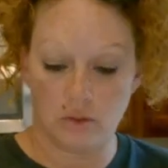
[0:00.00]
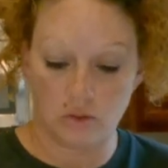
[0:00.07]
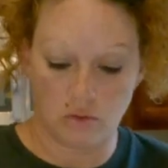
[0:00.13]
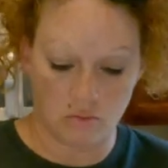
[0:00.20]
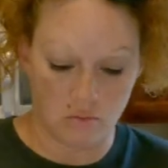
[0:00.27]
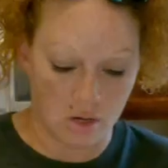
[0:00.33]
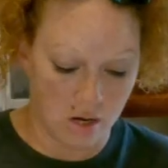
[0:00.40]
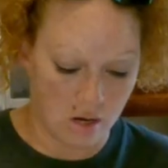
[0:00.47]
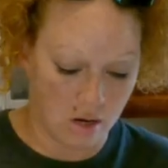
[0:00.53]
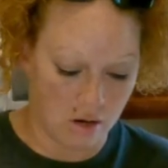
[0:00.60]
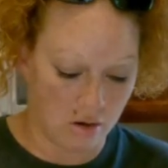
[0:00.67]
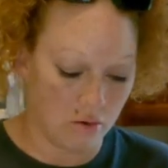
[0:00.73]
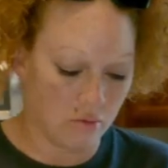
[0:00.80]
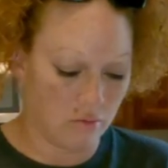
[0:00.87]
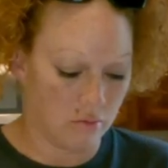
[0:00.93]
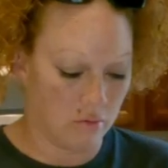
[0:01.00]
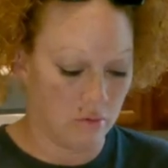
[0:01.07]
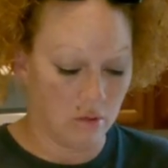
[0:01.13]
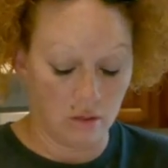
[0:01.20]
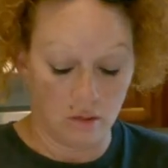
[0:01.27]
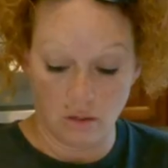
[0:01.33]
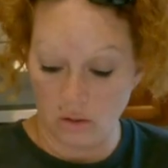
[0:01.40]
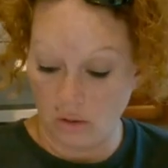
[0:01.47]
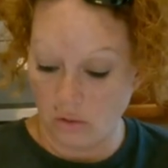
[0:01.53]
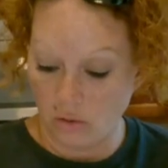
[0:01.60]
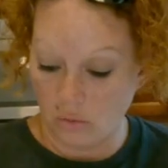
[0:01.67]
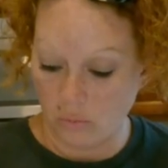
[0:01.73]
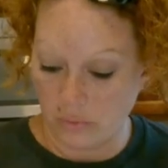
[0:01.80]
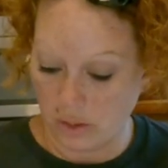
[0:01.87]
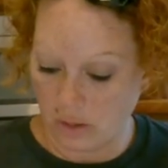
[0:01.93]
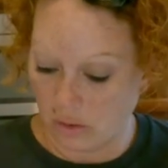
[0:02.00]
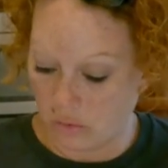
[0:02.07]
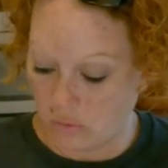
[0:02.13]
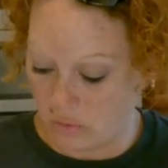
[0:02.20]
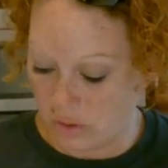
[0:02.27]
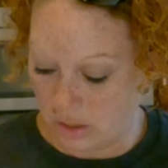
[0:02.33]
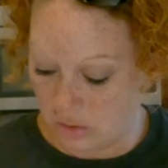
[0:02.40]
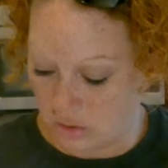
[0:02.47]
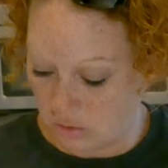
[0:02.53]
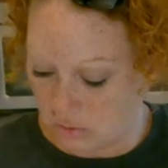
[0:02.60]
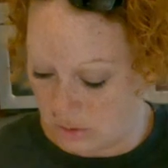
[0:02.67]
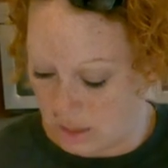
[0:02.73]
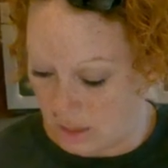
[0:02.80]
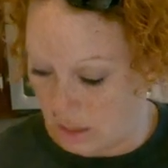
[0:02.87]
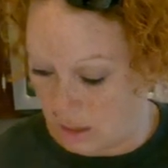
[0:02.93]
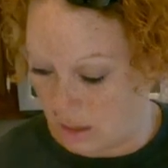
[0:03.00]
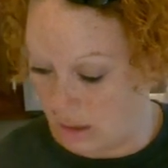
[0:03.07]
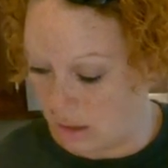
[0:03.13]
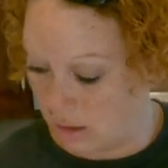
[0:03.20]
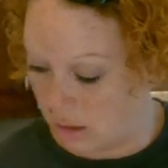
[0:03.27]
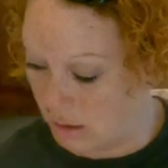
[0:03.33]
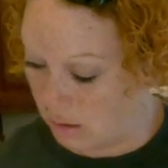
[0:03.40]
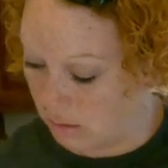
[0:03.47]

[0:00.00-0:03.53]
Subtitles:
So now we are going to take